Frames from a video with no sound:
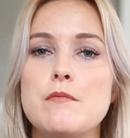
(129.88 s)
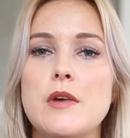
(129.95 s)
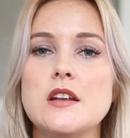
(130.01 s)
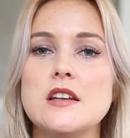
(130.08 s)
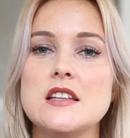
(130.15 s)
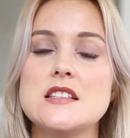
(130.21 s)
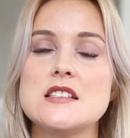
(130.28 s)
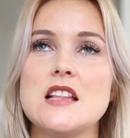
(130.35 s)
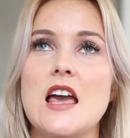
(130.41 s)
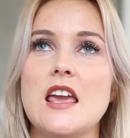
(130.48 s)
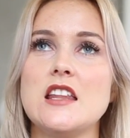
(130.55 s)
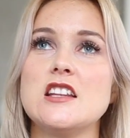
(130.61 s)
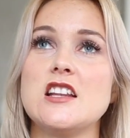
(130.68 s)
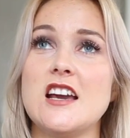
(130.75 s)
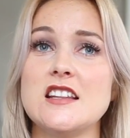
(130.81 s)
but it's
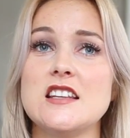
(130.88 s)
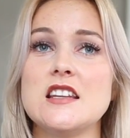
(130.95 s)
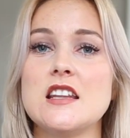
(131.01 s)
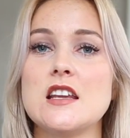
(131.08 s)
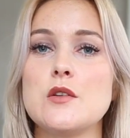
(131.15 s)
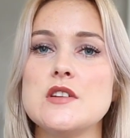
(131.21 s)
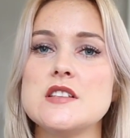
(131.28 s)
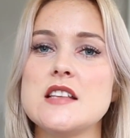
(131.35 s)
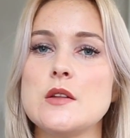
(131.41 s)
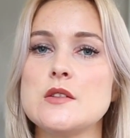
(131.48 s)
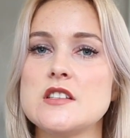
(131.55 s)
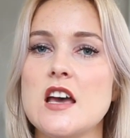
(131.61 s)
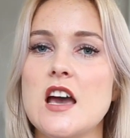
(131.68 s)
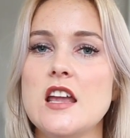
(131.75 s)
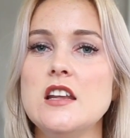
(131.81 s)
like 19 degrees
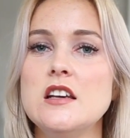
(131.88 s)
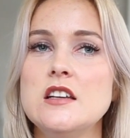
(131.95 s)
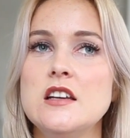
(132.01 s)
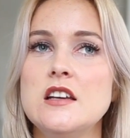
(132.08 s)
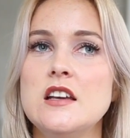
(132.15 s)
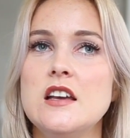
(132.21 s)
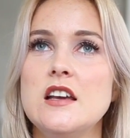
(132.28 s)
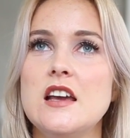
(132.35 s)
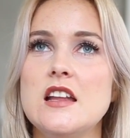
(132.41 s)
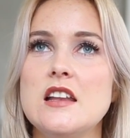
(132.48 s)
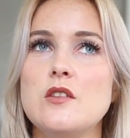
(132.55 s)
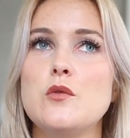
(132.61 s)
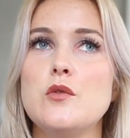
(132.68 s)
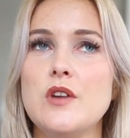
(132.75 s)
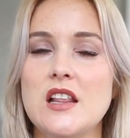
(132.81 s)
outside
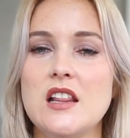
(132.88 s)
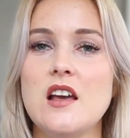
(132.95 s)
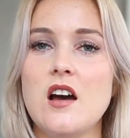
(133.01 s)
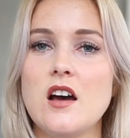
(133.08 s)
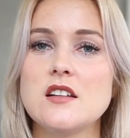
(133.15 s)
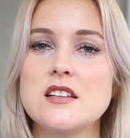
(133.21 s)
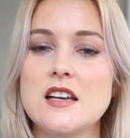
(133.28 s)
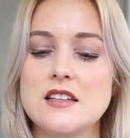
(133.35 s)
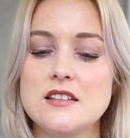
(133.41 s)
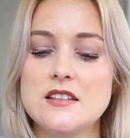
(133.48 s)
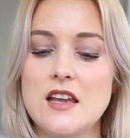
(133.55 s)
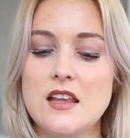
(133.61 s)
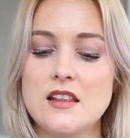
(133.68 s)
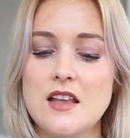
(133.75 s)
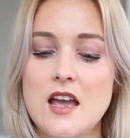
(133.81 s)
and really hot at
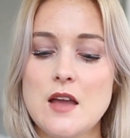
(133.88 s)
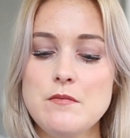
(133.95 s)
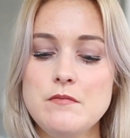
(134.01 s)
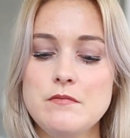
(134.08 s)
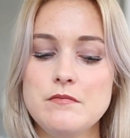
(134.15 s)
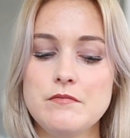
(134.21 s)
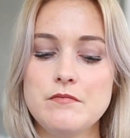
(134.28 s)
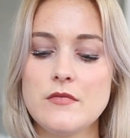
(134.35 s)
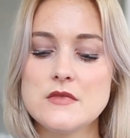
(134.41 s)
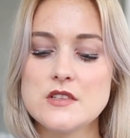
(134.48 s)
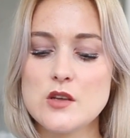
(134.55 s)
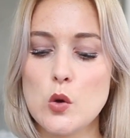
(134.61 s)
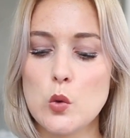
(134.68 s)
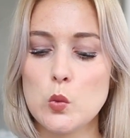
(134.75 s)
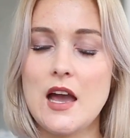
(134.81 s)
daytime.
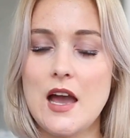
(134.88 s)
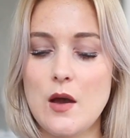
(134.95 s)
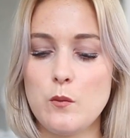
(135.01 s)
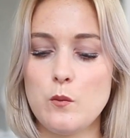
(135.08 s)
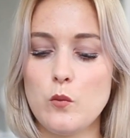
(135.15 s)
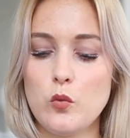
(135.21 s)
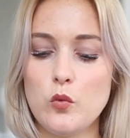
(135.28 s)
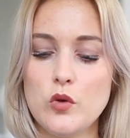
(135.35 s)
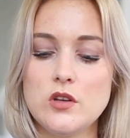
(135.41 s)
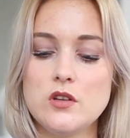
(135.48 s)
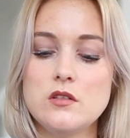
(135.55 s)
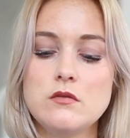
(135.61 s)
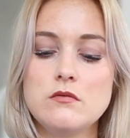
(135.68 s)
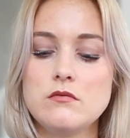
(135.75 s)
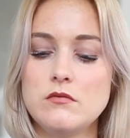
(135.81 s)
So I
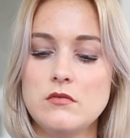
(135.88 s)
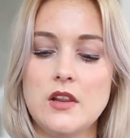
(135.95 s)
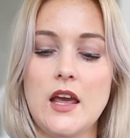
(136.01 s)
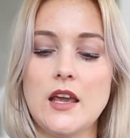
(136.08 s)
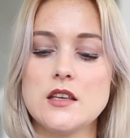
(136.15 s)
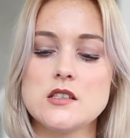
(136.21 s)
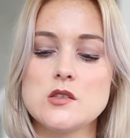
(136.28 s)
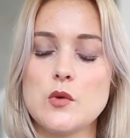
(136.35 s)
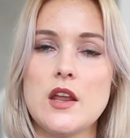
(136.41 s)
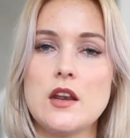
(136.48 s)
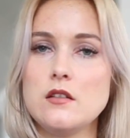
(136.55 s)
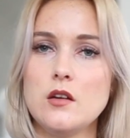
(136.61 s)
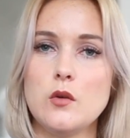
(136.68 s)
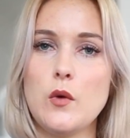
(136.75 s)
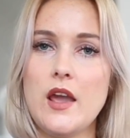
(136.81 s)
would like
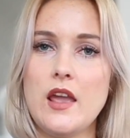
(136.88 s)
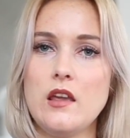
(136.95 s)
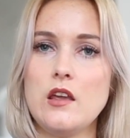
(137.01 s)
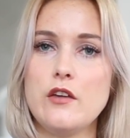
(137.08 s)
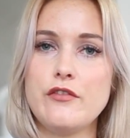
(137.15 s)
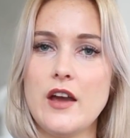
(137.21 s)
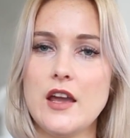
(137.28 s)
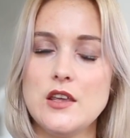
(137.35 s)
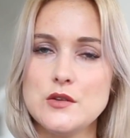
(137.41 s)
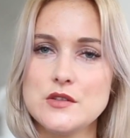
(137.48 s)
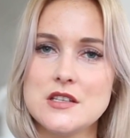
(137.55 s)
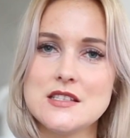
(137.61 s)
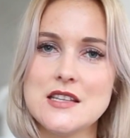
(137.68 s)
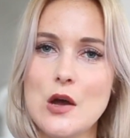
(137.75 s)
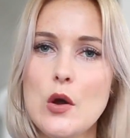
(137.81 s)
sweat away if I
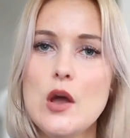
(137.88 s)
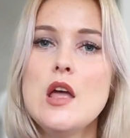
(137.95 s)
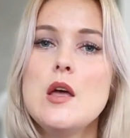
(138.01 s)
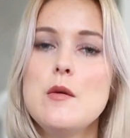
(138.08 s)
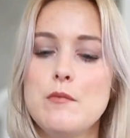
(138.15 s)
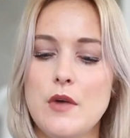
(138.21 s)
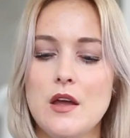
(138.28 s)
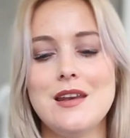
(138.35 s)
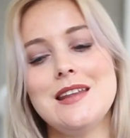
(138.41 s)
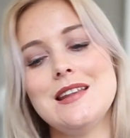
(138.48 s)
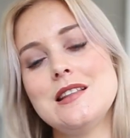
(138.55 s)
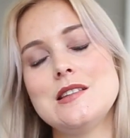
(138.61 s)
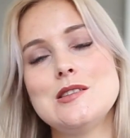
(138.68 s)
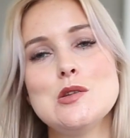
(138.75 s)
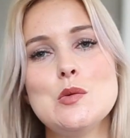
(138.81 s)
use this now. But
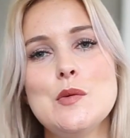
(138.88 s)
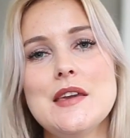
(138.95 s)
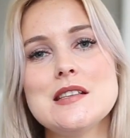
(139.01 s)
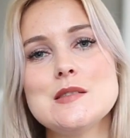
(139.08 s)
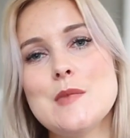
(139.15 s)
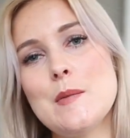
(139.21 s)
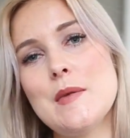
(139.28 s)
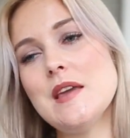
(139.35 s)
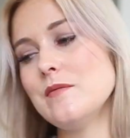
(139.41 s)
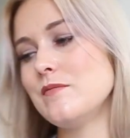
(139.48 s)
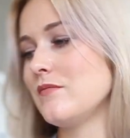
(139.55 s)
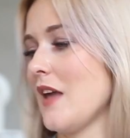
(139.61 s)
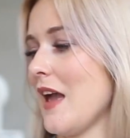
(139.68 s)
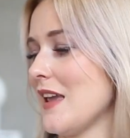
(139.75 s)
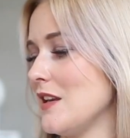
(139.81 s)
in 2 weeks maybe,
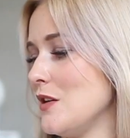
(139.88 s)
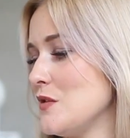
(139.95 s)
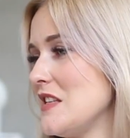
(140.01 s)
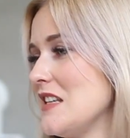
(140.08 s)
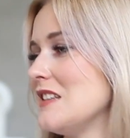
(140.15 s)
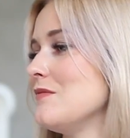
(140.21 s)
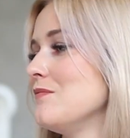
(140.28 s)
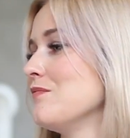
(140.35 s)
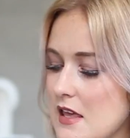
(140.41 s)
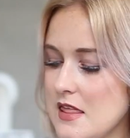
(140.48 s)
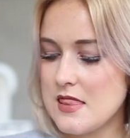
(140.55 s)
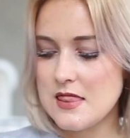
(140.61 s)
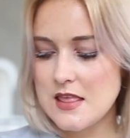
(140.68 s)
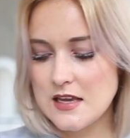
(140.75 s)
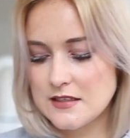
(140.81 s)
I can use it.
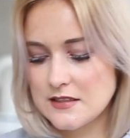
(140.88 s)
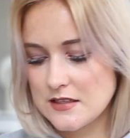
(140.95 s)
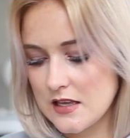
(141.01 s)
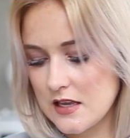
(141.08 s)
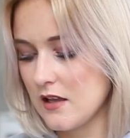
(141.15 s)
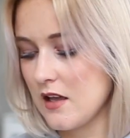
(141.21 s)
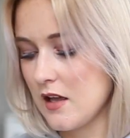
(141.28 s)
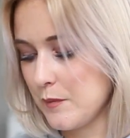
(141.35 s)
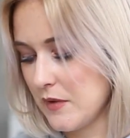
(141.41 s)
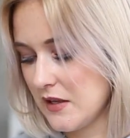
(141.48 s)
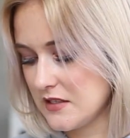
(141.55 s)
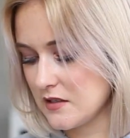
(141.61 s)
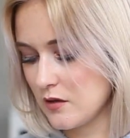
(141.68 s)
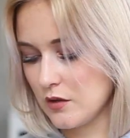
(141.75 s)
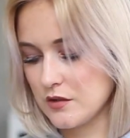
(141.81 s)
Next up is